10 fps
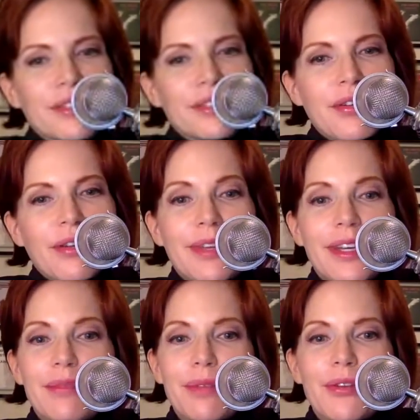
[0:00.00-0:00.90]
So, I
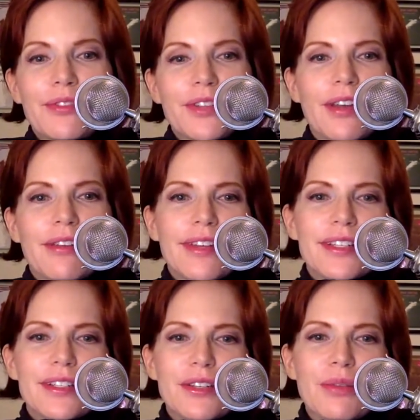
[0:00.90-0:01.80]
mean, it behooves all of
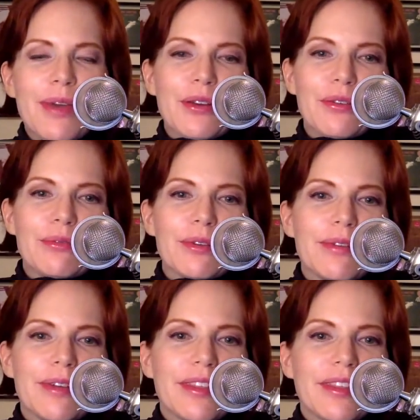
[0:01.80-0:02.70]
us, no matter who we're
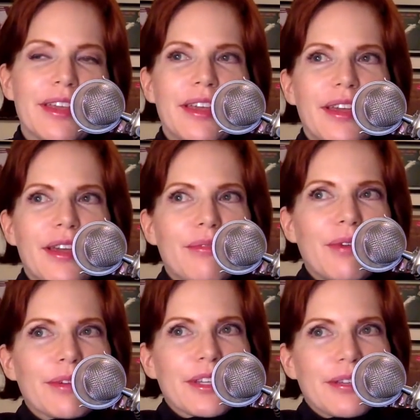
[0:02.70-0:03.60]
with,
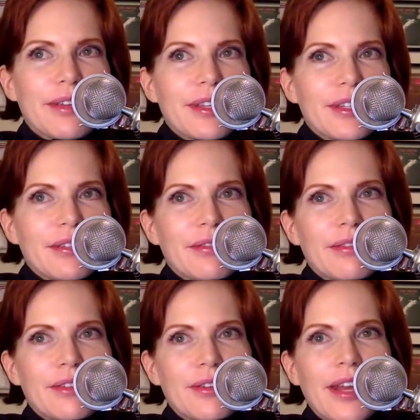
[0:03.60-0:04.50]
what we're doing,
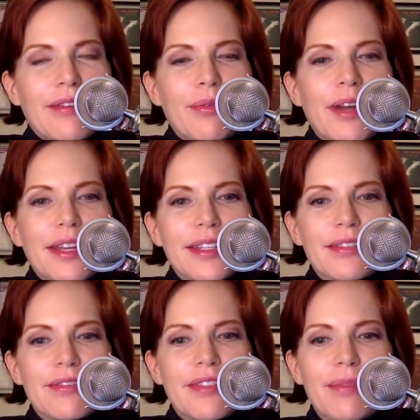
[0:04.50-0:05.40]
to treat everyone as
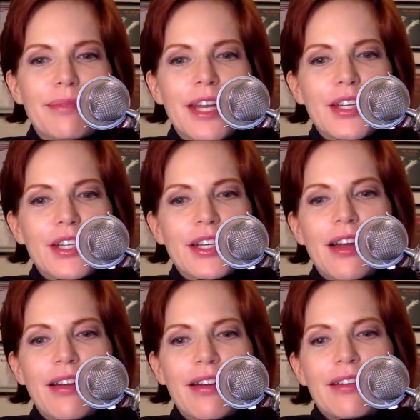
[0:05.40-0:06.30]
if they potentially
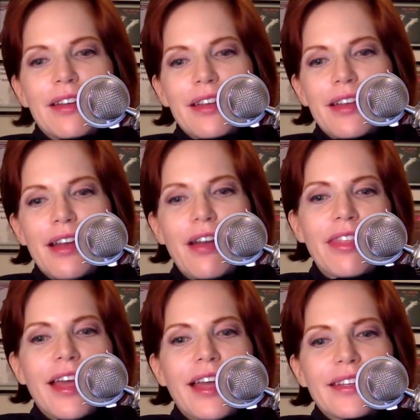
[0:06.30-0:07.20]
are
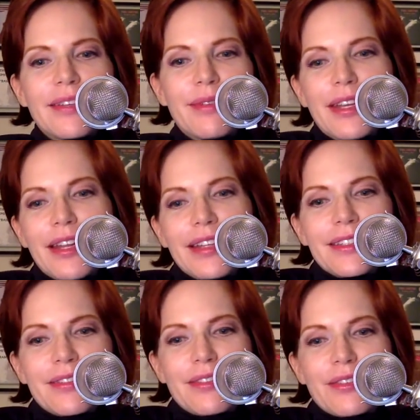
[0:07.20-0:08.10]
that. I mean,
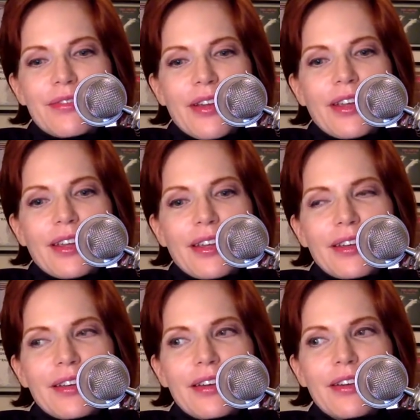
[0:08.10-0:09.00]
that's
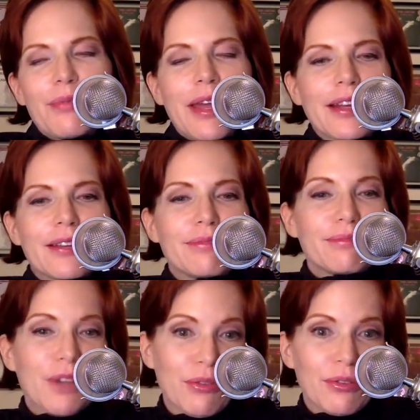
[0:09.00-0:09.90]
a good way to
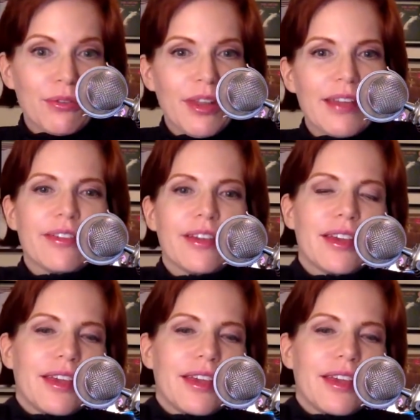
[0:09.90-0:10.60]
go through life.